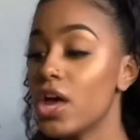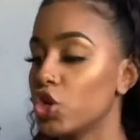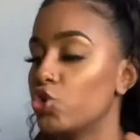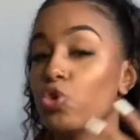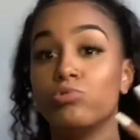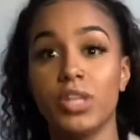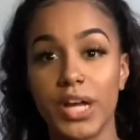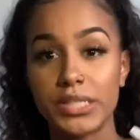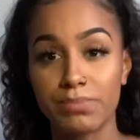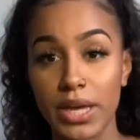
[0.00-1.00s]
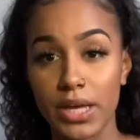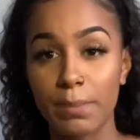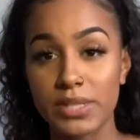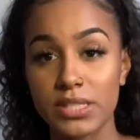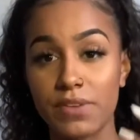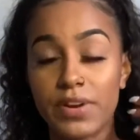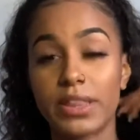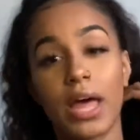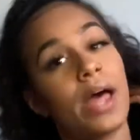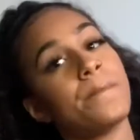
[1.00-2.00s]
you know, does makeup and stuff like
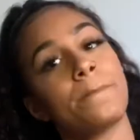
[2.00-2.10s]
that,